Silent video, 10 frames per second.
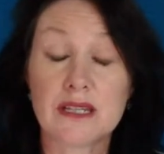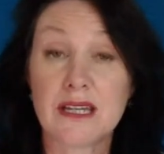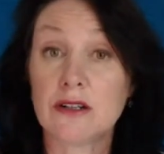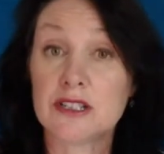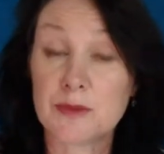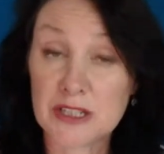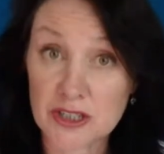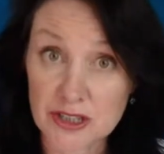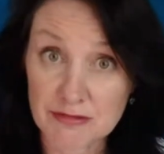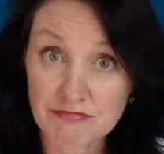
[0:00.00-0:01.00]
keynote
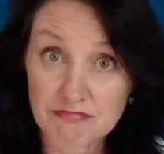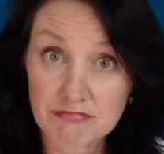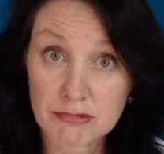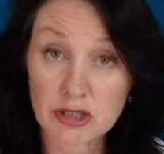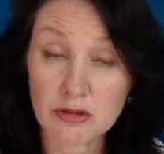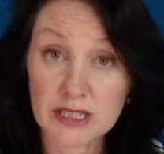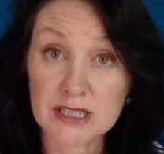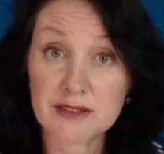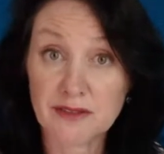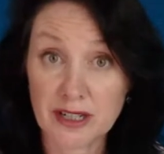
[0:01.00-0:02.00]
speeches to
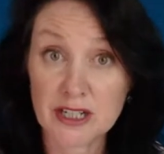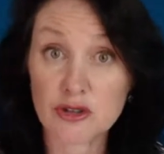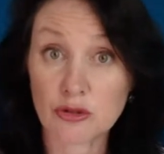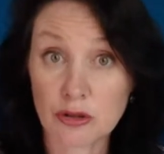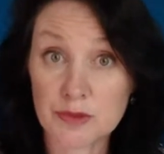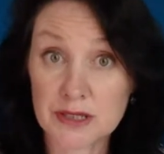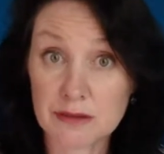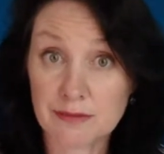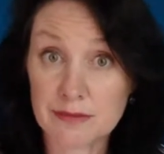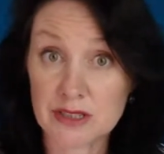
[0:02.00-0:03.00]
his financial
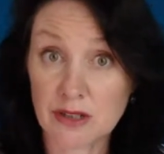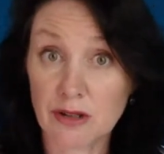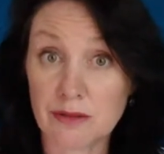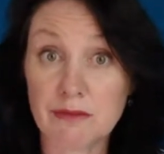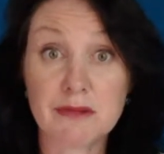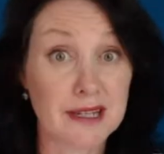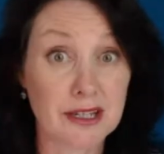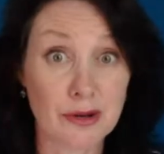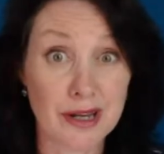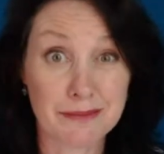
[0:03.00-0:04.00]
groups. So
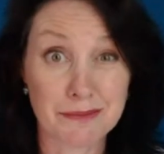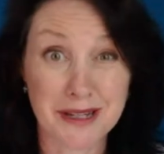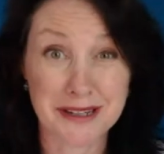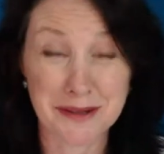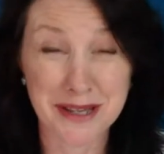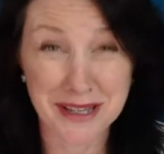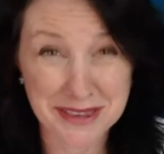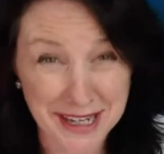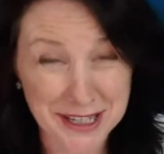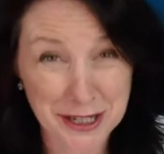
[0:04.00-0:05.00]
thank you.
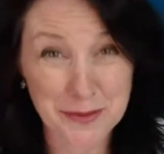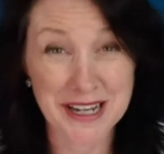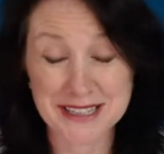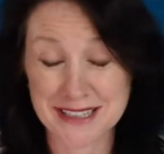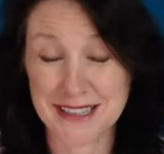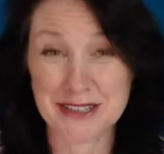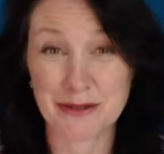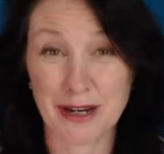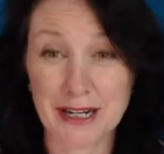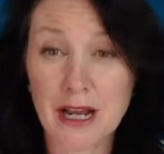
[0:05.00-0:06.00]
Thank you, Martin. That was
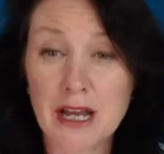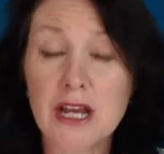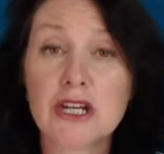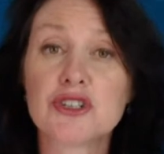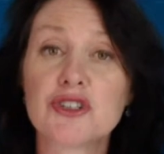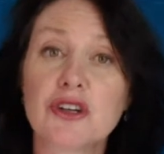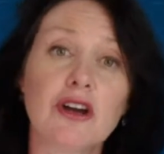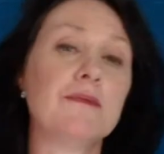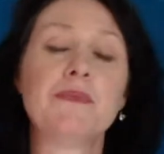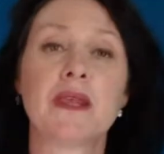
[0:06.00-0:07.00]
great.
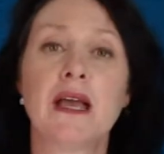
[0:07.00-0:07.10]
So,